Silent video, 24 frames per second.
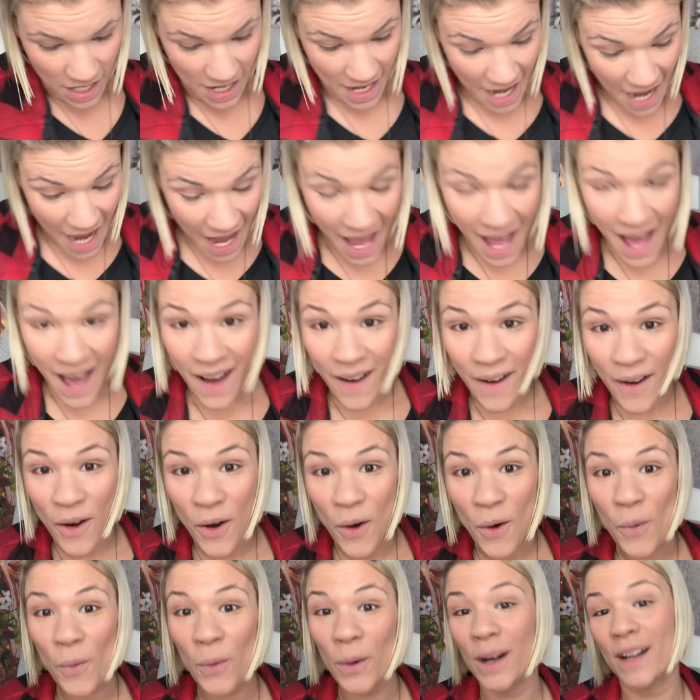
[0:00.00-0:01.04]

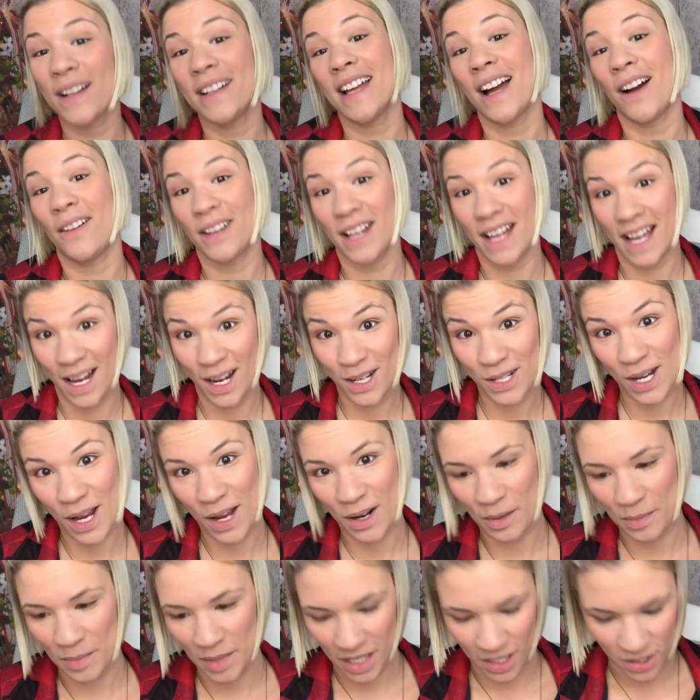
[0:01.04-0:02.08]
Now we're down to
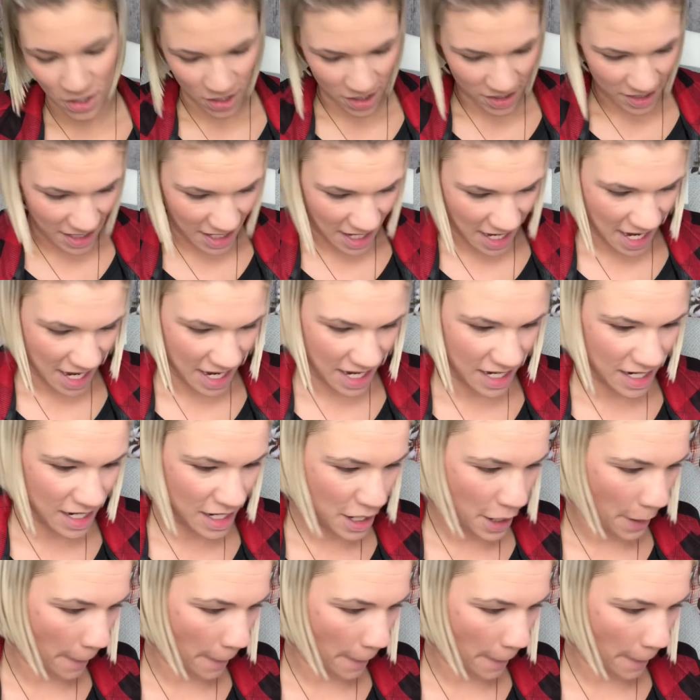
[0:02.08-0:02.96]
eyeshadow brushes again.